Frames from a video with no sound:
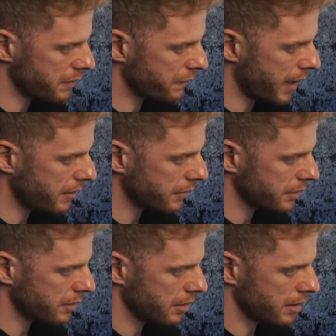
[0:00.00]

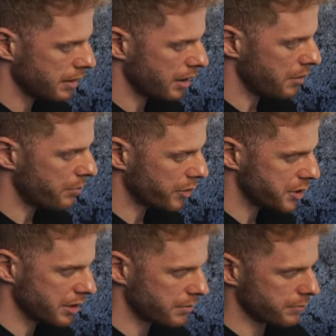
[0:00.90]
found, a
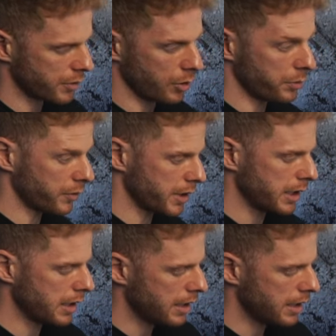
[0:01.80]
bunch of them, hopefully,